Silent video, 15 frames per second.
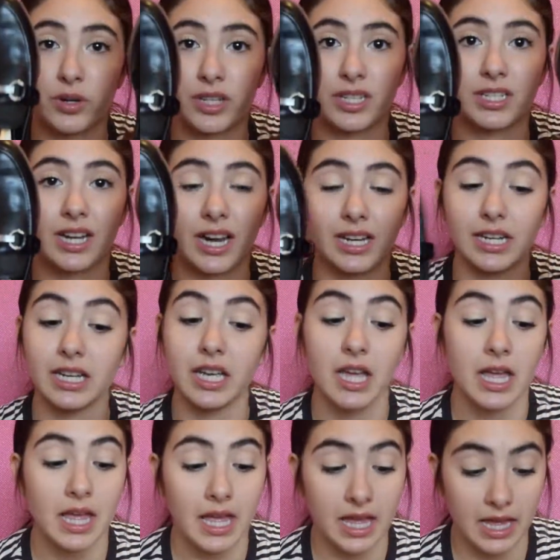really tiny
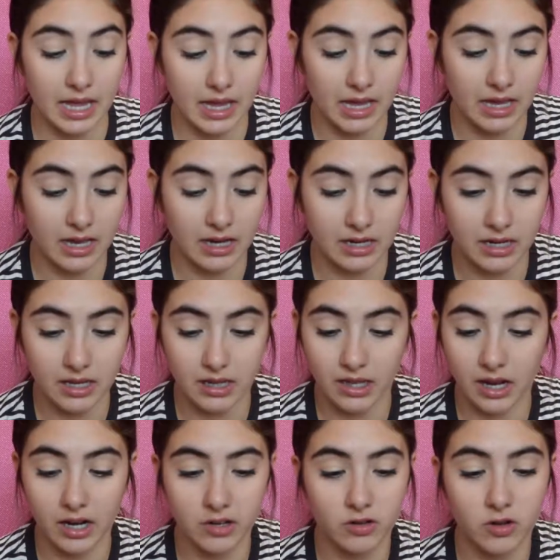and
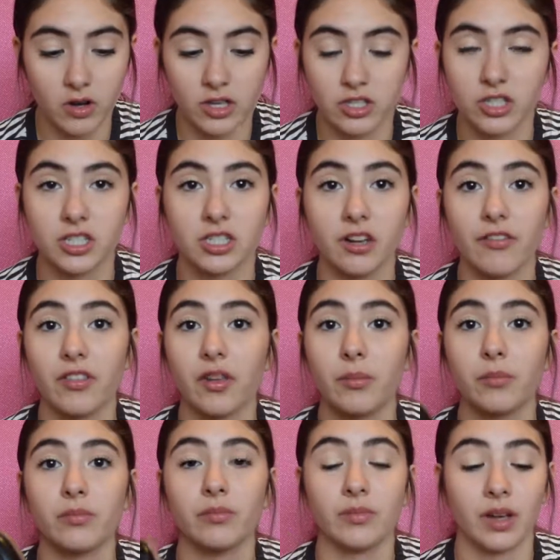I don't know, I just love
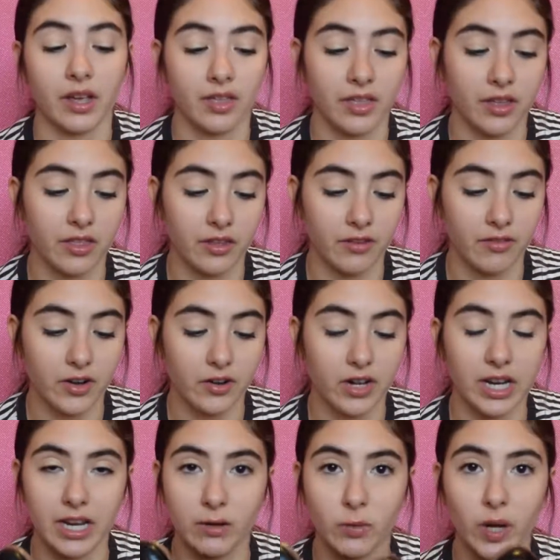them. I think they're very
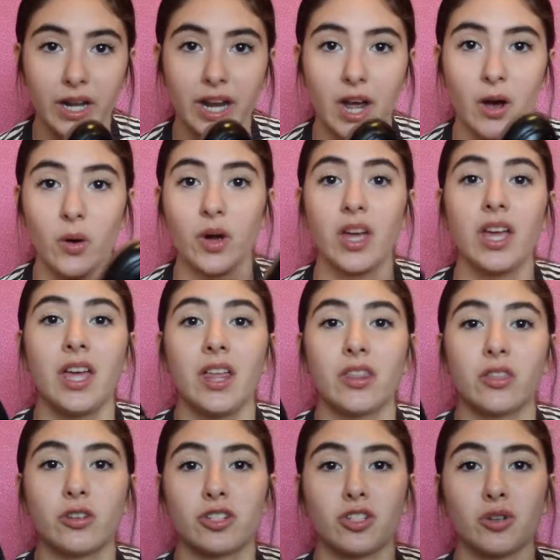in right now.
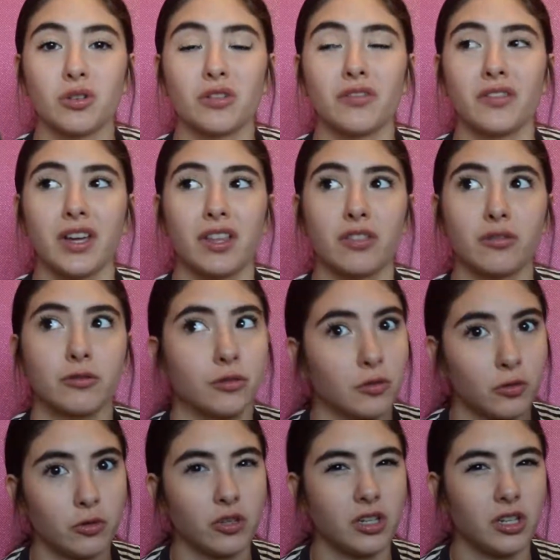They're sort of like those
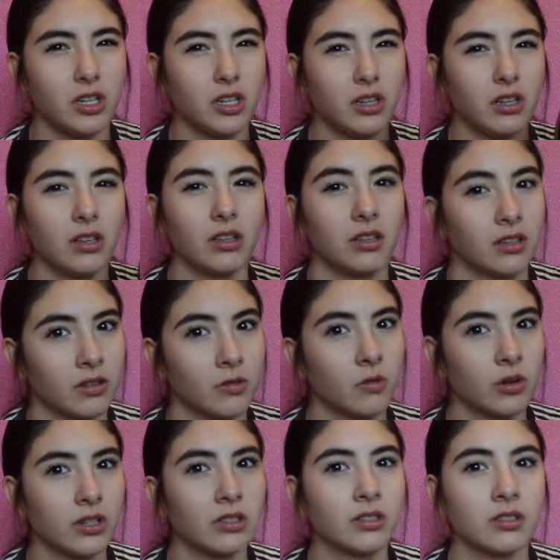Gucci
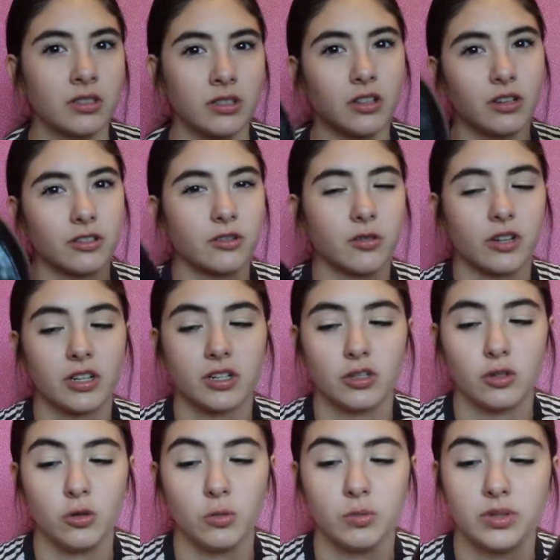ones, they're sort of
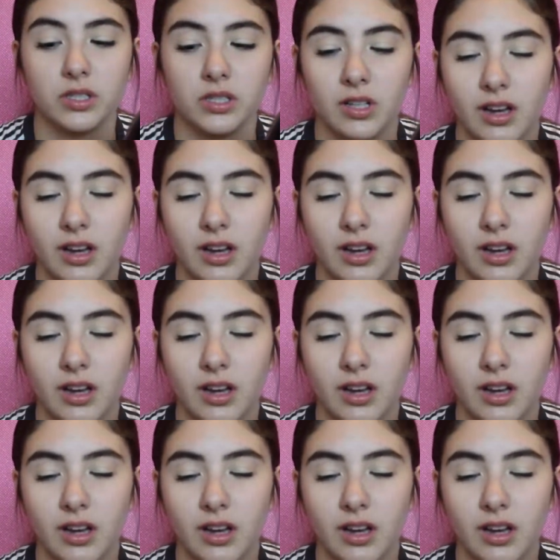dupes.